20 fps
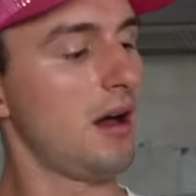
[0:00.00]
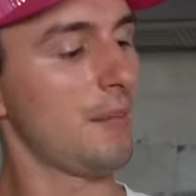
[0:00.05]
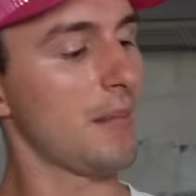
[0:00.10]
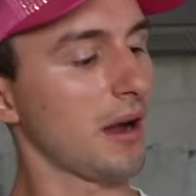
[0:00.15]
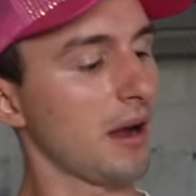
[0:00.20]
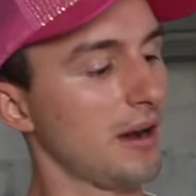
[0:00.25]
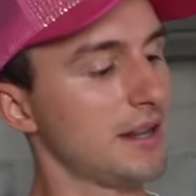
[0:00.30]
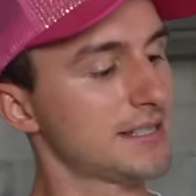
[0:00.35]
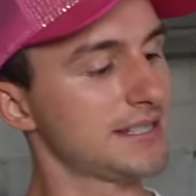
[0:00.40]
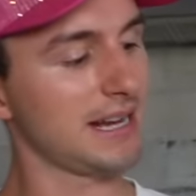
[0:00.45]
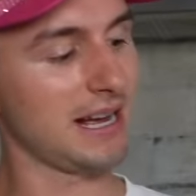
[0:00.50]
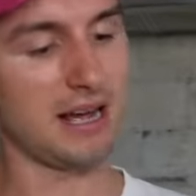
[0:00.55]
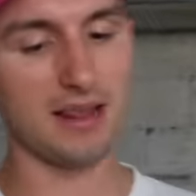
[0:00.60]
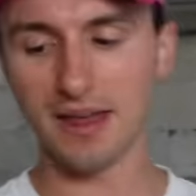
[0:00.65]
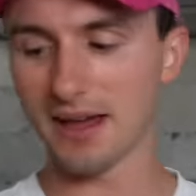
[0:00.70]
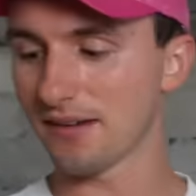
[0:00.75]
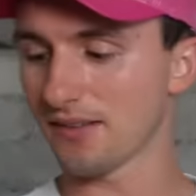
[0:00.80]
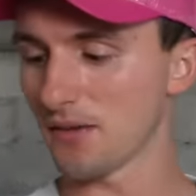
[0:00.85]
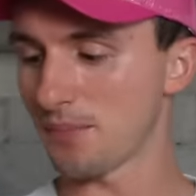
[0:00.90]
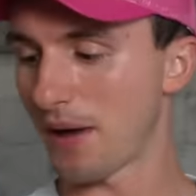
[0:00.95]
I gotta say, I
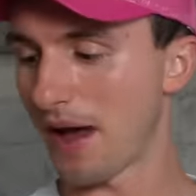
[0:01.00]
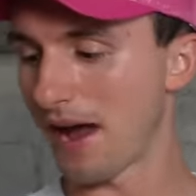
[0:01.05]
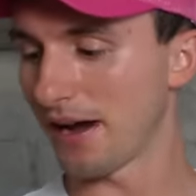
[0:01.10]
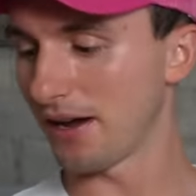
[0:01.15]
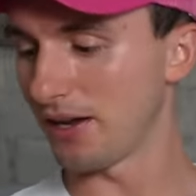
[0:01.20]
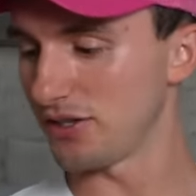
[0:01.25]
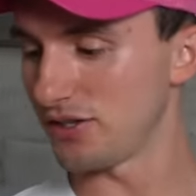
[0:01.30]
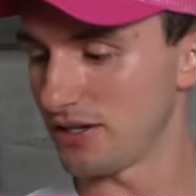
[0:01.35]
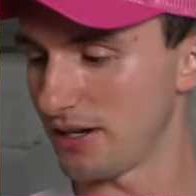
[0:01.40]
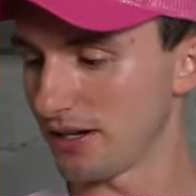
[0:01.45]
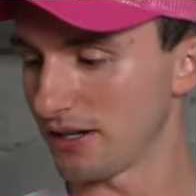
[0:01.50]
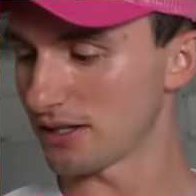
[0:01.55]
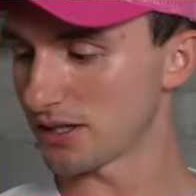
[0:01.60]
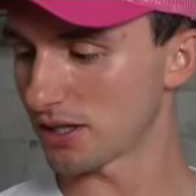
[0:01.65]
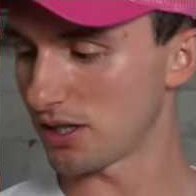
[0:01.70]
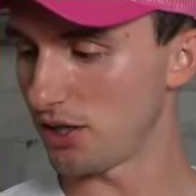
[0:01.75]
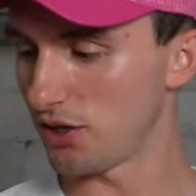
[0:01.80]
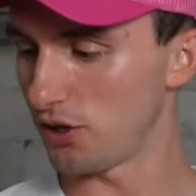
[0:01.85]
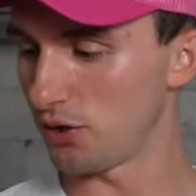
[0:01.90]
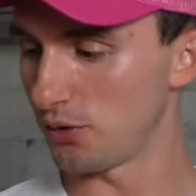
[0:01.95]
like the packaging. It's
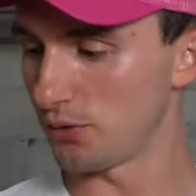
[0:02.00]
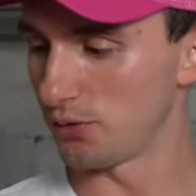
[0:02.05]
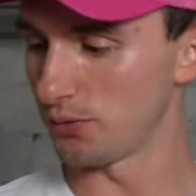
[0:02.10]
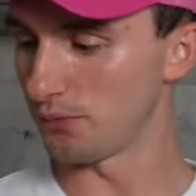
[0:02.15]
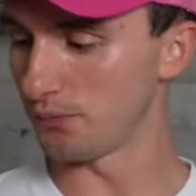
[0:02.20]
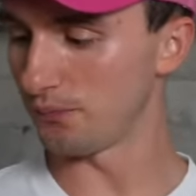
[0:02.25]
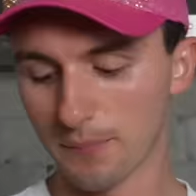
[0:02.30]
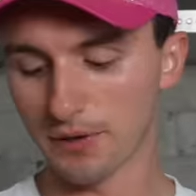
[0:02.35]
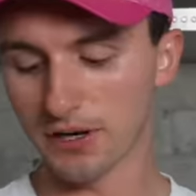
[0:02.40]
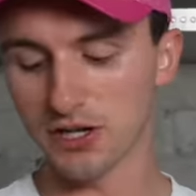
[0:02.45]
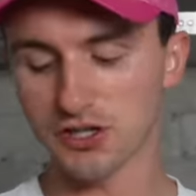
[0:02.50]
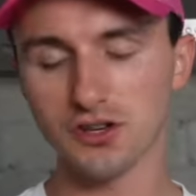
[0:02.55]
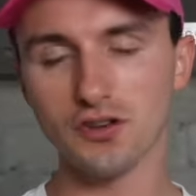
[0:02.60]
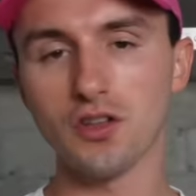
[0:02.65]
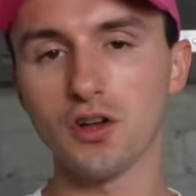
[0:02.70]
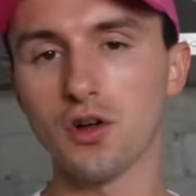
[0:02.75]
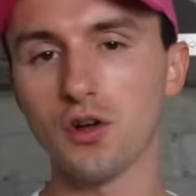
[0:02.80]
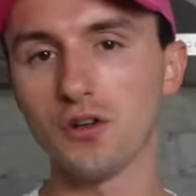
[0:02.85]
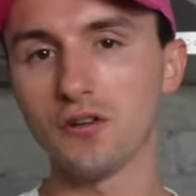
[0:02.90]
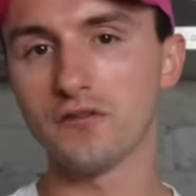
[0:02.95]
cute. I'm pretty sure
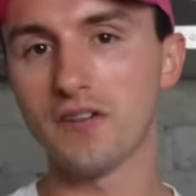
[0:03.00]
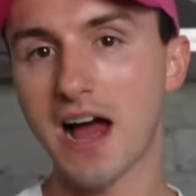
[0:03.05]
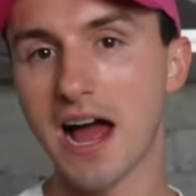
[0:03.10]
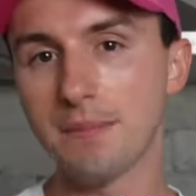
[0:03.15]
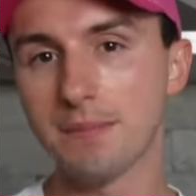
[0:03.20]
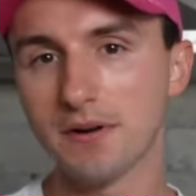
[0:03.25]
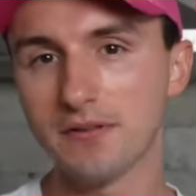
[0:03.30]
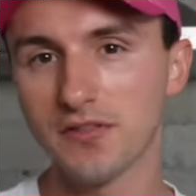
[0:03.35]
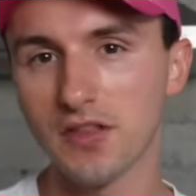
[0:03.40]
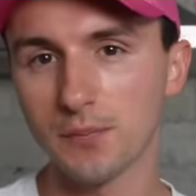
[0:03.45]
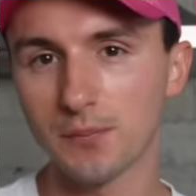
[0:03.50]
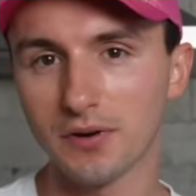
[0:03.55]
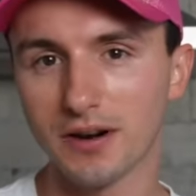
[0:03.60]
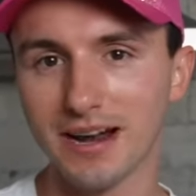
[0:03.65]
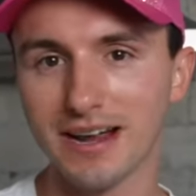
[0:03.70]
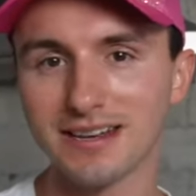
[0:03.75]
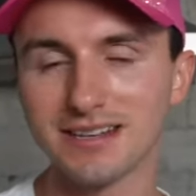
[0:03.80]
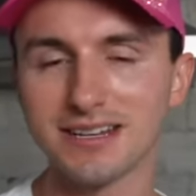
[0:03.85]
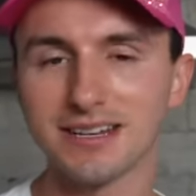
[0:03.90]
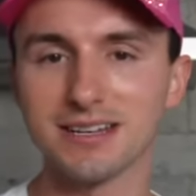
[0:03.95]
the whole vibe of the
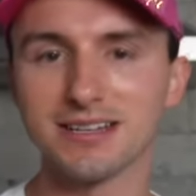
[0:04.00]
brand